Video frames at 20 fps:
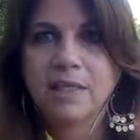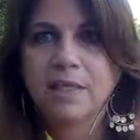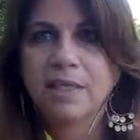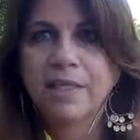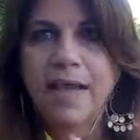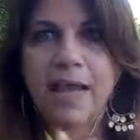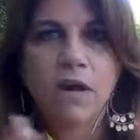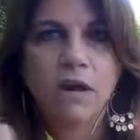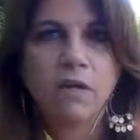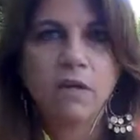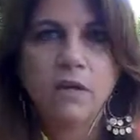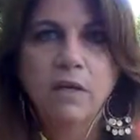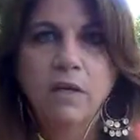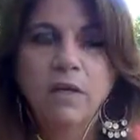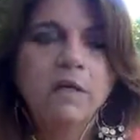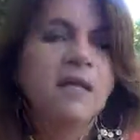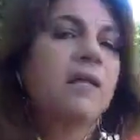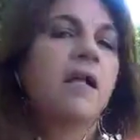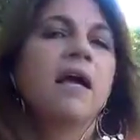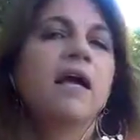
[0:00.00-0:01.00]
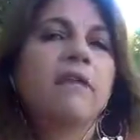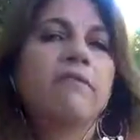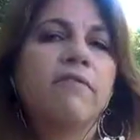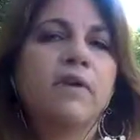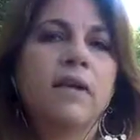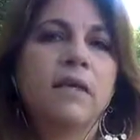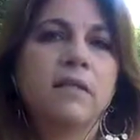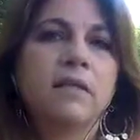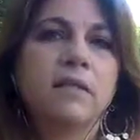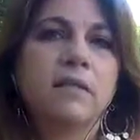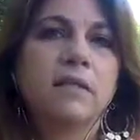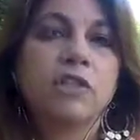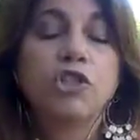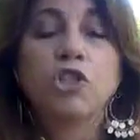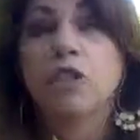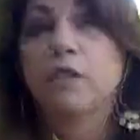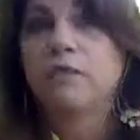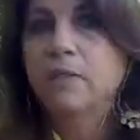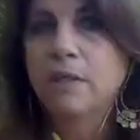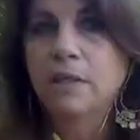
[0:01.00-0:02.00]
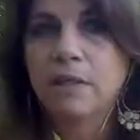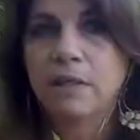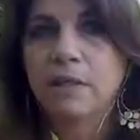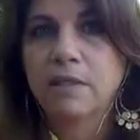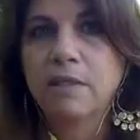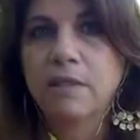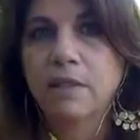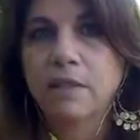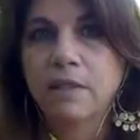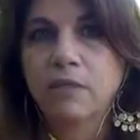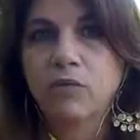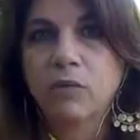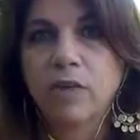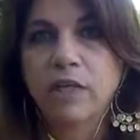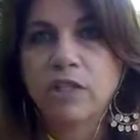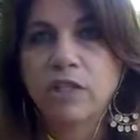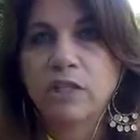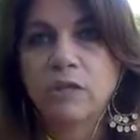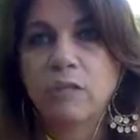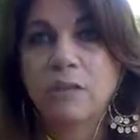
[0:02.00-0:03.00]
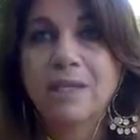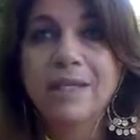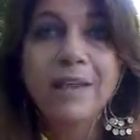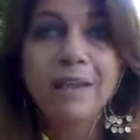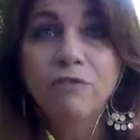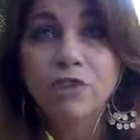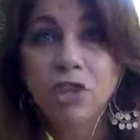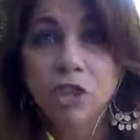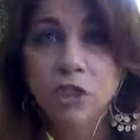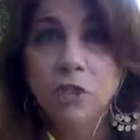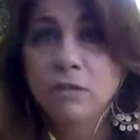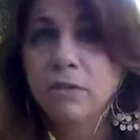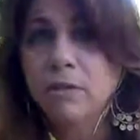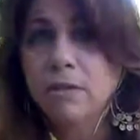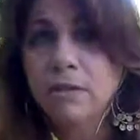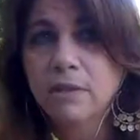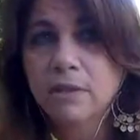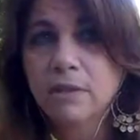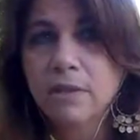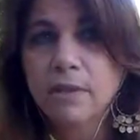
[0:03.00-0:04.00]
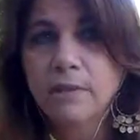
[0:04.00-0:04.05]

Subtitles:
and now life has shifted us in a direction we never chose.